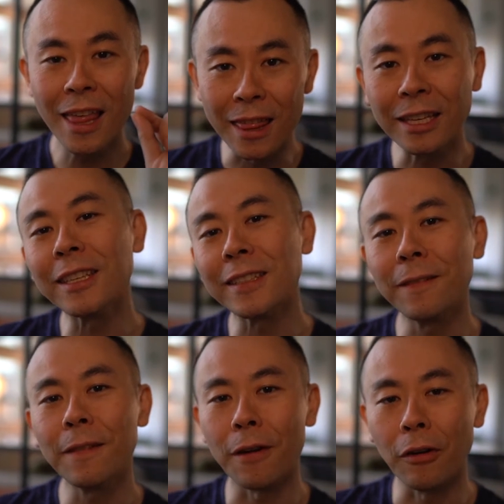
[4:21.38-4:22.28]
This is
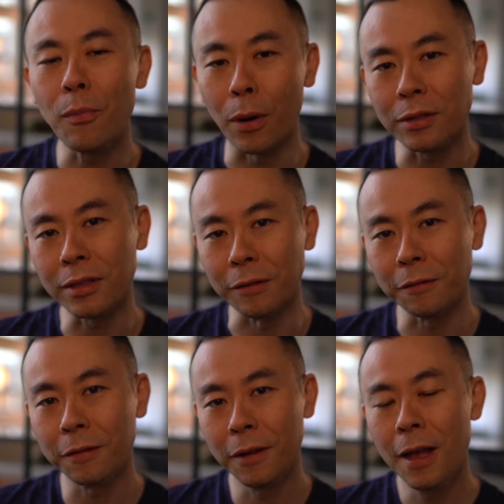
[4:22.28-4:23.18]
something very
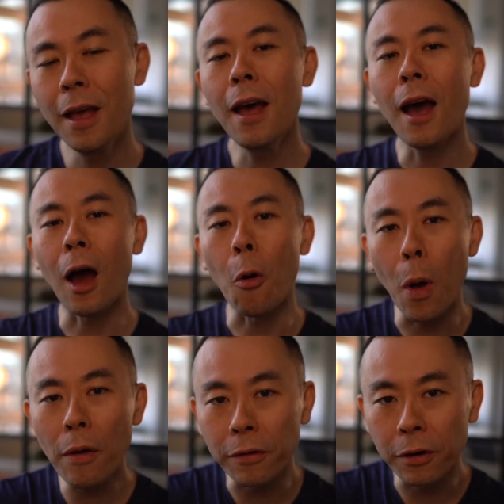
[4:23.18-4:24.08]
positive.
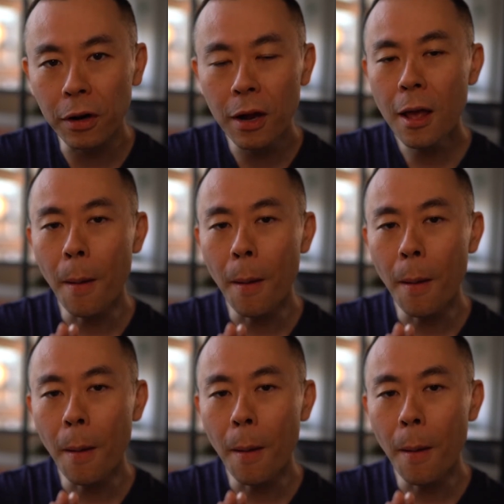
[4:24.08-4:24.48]
However,